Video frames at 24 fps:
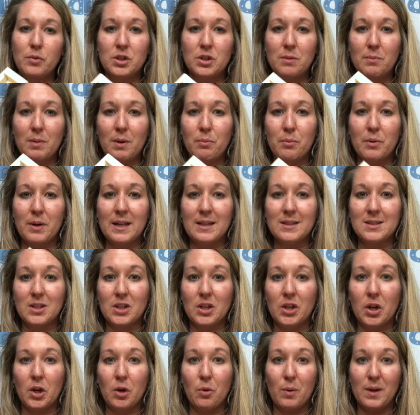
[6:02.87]
be pretty
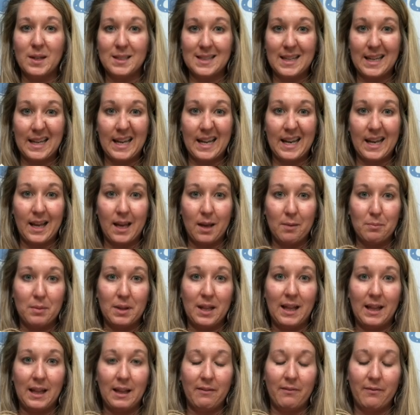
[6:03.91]
secure once I get it
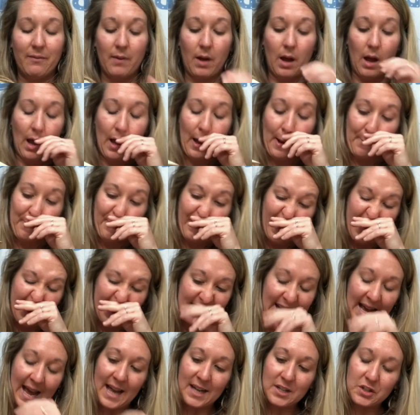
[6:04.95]
completely
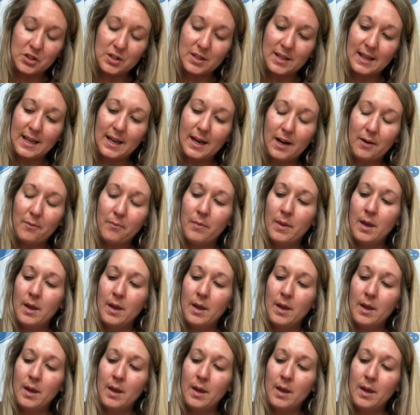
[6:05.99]
attached there.